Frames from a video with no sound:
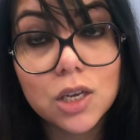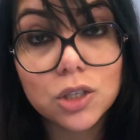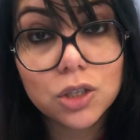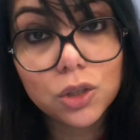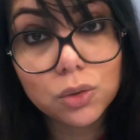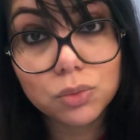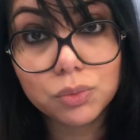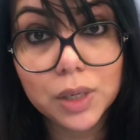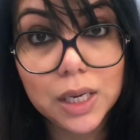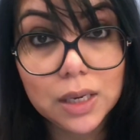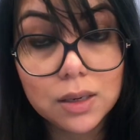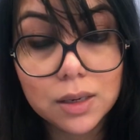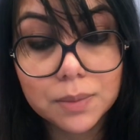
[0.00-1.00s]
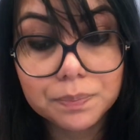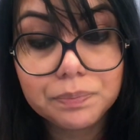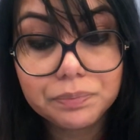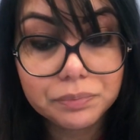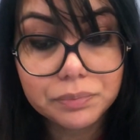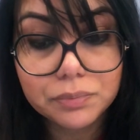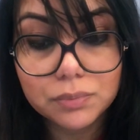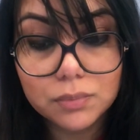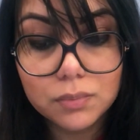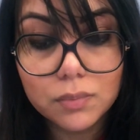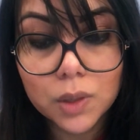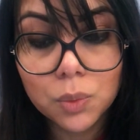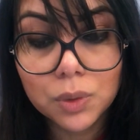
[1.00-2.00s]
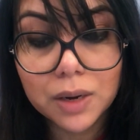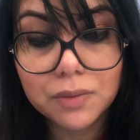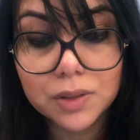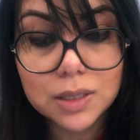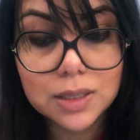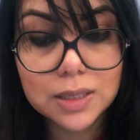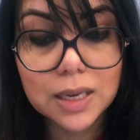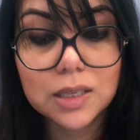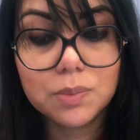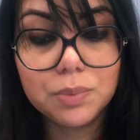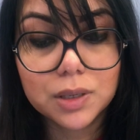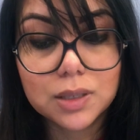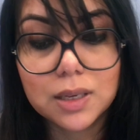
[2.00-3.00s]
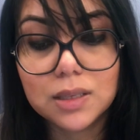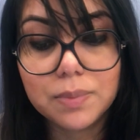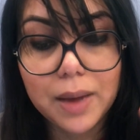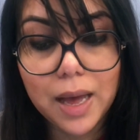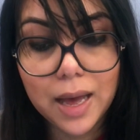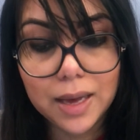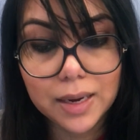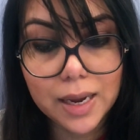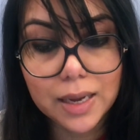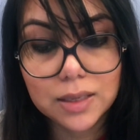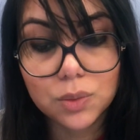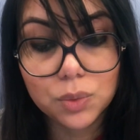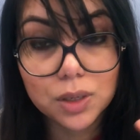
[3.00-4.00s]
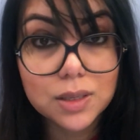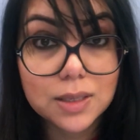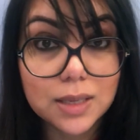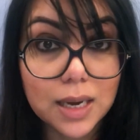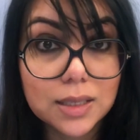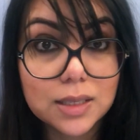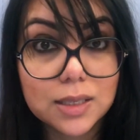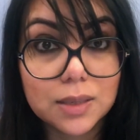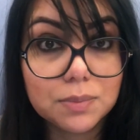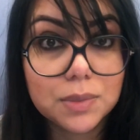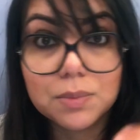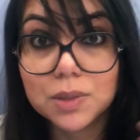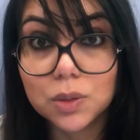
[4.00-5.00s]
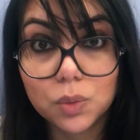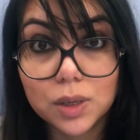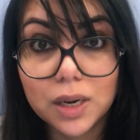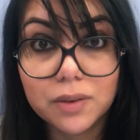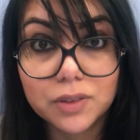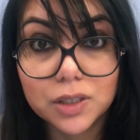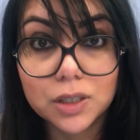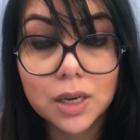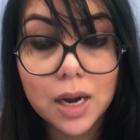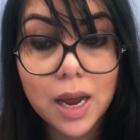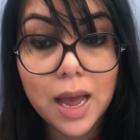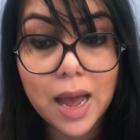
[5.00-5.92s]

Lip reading: So you'll read whatever the CS book says about headaches and what are the signs and symptoms and whatever.